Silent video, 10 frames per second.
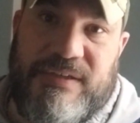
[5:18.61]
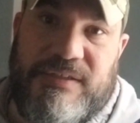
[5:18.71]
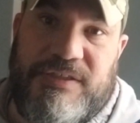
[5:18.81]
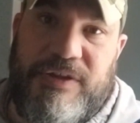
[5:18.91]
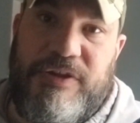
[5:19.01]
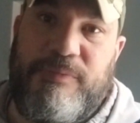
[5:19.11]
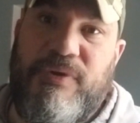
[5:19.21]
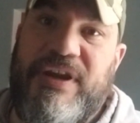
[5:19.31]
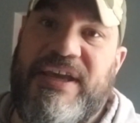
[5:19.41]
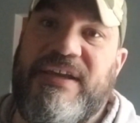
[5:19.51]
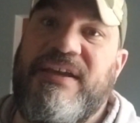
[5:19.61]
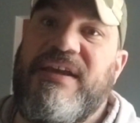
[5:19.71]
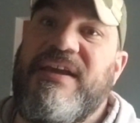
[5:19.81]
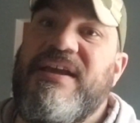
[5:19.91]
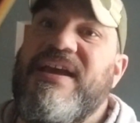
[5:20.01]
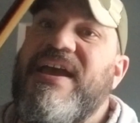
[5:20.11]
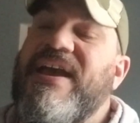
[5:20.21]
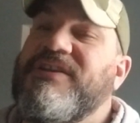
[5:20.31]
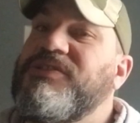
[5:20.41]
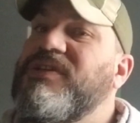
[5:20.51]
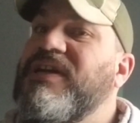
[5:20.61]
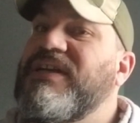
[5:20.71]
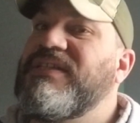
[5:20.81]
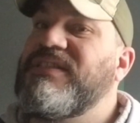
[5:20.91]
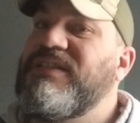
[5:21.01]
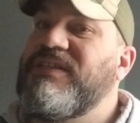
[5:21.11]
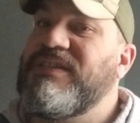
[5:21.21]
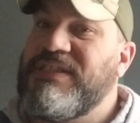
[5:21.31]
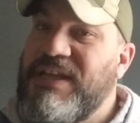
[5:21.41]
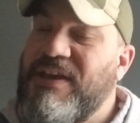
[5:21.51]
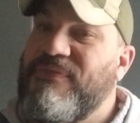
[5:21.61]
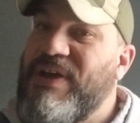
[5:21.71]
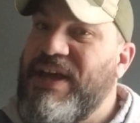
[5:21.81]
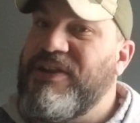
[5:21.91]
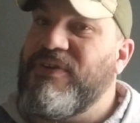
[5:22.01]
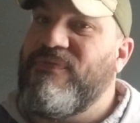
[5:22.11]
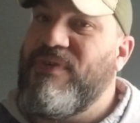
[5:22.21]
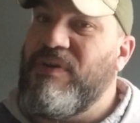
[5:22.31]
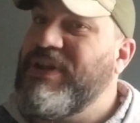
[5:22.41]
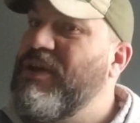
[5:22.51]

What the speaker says: So you're putting extra stuff on your phone.